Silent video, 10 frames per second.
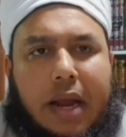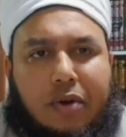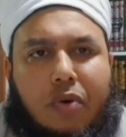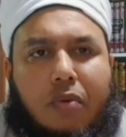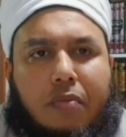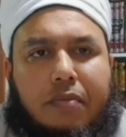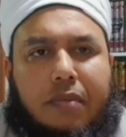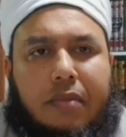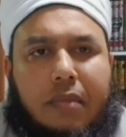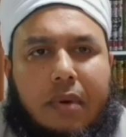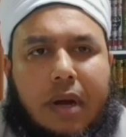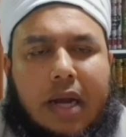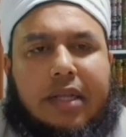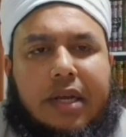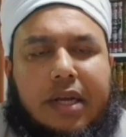at home,
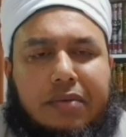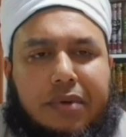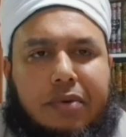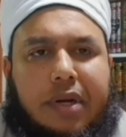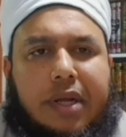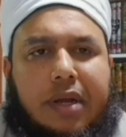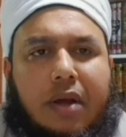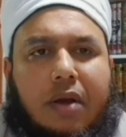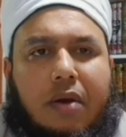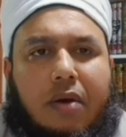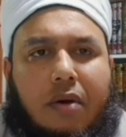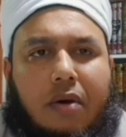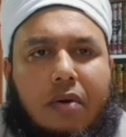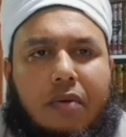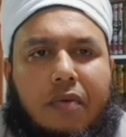either individually
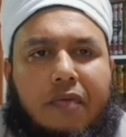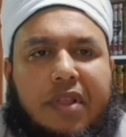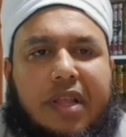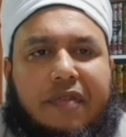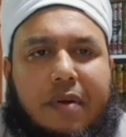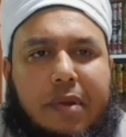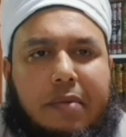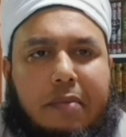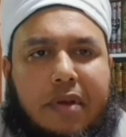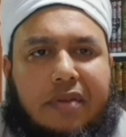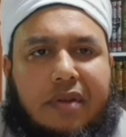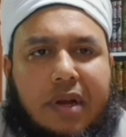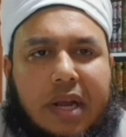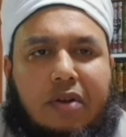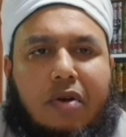or with their family
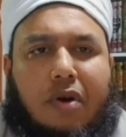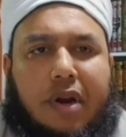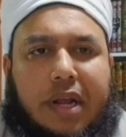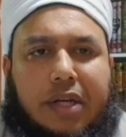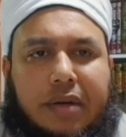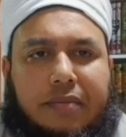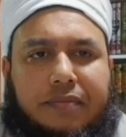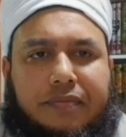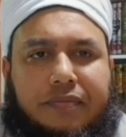members in congregation.